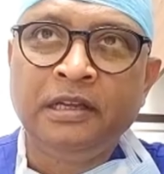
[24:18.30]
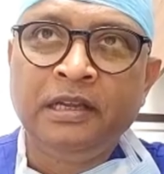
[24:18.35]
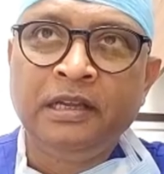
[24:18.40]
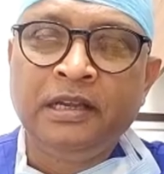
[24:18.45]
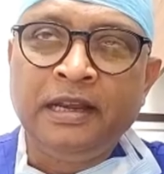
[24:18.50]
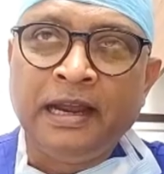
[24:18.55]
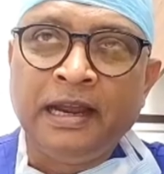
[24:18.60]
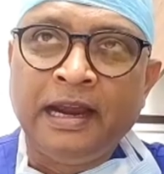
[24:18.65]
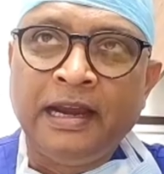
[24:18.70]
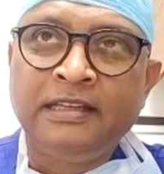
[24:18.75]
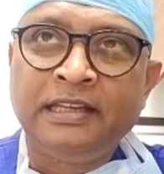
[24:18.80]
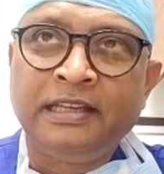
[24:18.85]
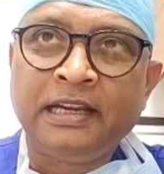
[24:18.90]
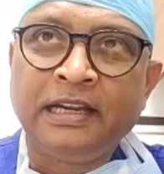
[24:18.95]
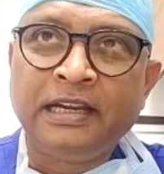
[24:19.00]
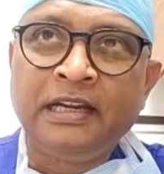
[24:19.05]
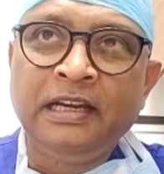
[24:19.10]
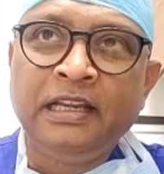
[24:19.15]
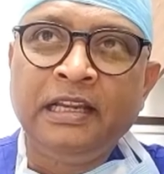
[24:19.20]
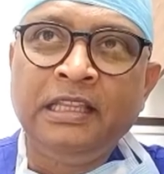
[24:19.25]
And
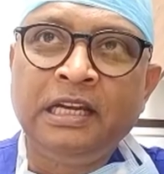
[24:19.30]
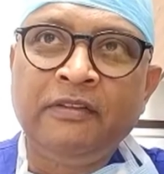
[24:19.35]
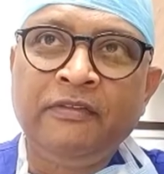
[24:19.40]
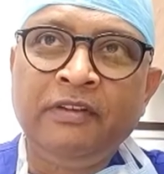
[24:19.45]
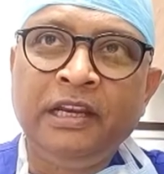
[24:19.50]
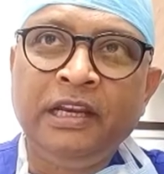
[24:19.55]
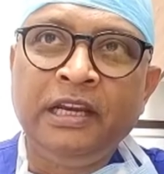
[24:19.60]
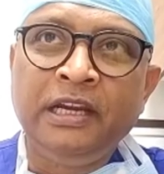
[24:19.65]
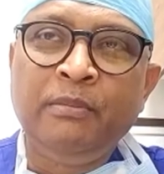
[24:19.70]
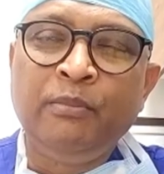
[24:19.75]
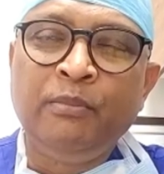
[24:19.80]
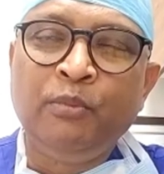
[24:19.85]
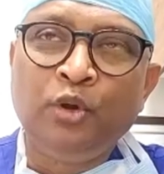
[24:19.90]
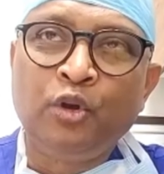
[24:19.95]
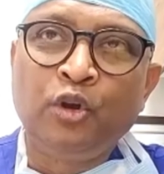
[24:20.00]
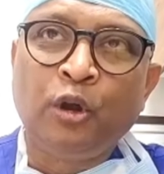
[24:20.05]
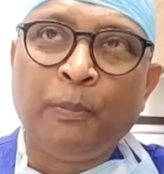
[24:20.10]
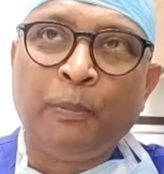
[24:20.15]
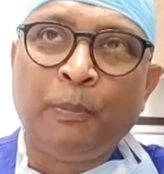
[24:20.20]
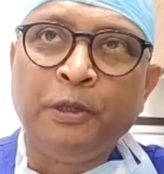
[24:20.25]
secondly, that we need more
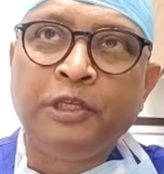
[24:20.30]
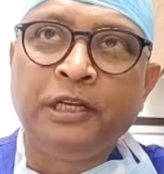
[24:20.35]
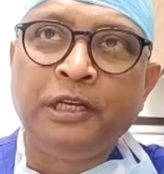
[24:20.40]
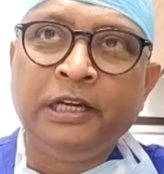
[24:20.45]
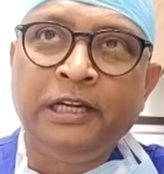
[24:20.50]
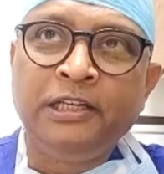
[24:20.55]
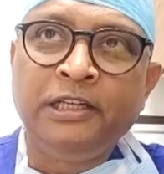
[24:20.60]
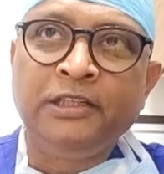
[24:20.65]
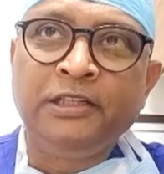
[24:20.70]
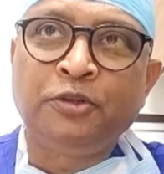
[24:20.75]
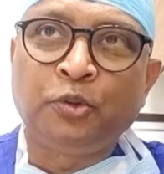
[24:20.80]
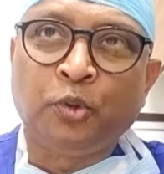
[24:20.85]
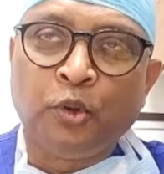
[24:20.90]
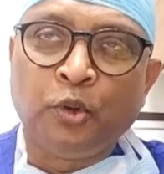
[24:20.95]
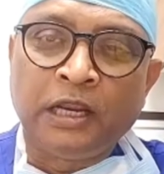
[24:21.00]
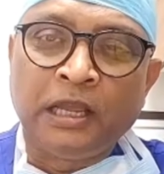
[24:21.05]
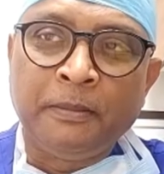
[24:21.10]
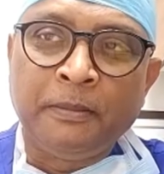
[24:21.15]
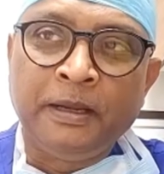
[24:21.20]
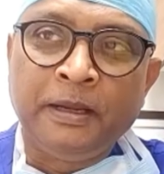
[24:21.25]
opportunities to
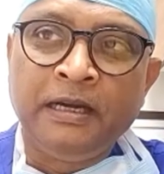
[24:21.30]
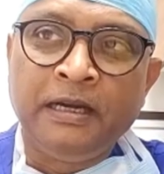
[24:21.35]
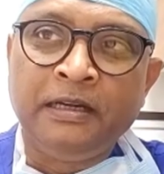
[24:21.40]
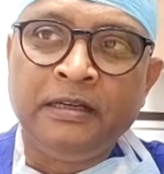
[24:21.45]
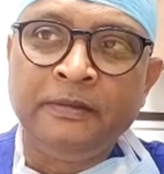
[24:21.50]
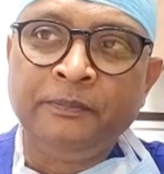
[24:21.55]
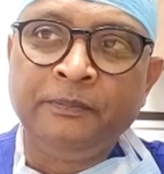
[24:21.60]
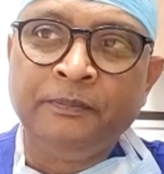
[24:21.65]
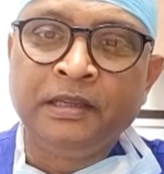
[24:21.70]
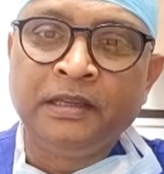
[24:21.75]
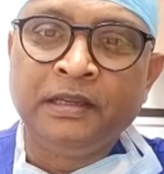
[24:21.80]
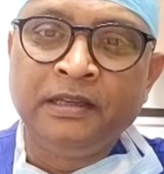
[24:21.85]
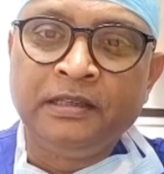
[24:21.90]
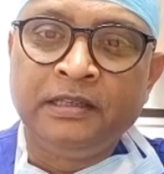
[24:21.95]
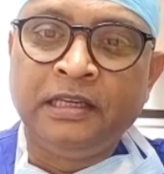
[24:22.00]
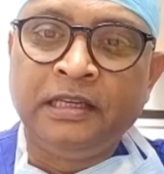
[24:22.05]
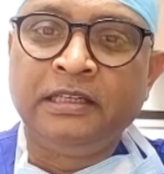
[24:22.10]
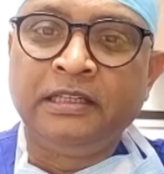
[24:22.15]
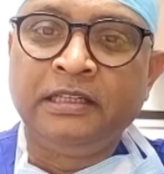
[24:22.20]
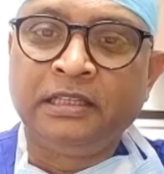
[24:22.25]
collaborate such
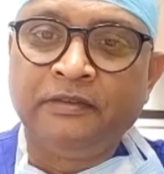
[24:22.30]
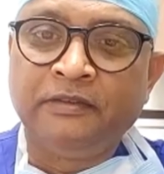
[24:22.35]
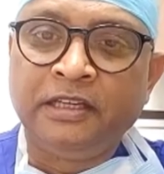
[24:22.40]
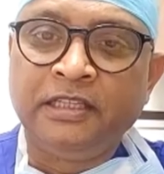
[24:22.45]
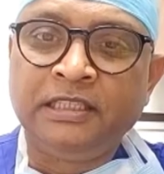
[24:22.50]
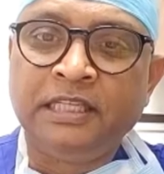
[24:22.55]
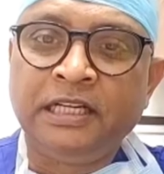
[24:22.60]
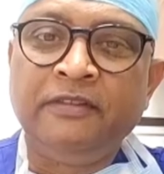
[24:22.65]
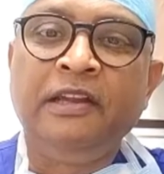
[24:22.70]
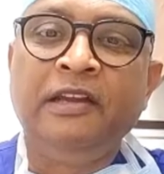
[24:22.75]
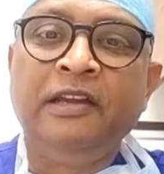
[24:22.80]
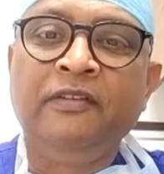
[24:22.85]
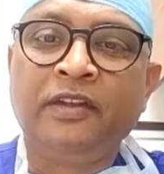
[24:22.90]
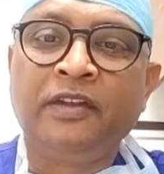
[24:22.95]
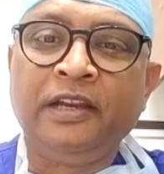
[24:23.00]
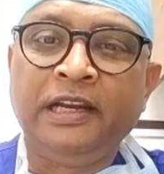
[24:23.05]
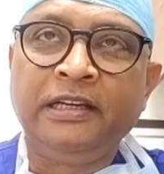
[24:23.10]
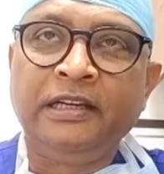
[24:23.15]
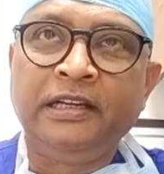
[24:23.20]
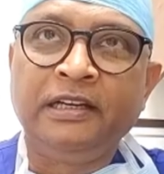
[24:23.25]
as the ones that we have
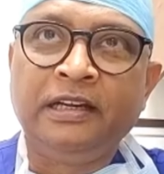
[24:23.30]
created.